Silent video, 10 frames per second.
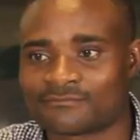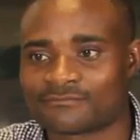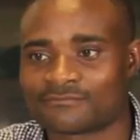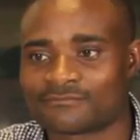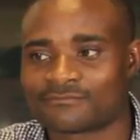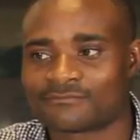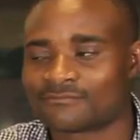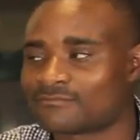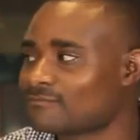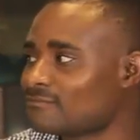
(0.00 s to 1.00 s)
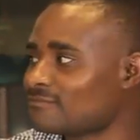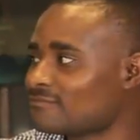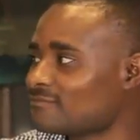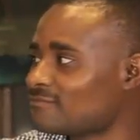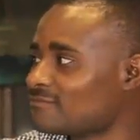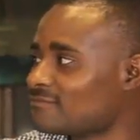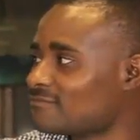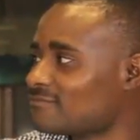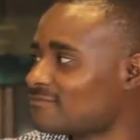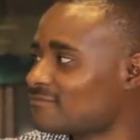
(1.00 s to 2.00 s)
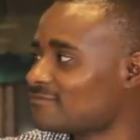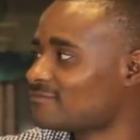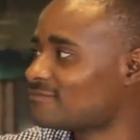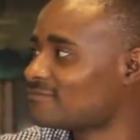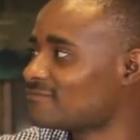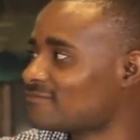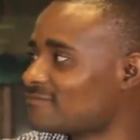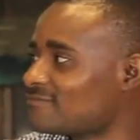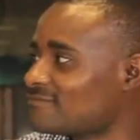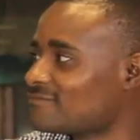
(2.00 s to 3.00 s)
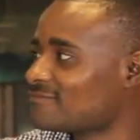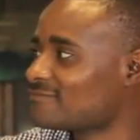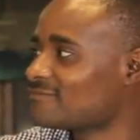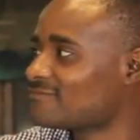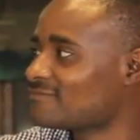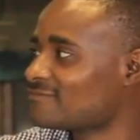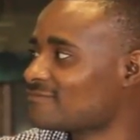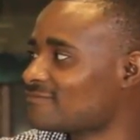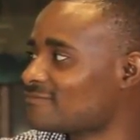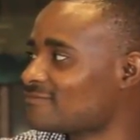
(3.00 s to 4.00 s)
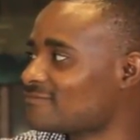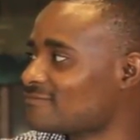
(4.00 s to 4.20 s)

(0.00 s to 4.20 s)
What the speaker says: (not speaking)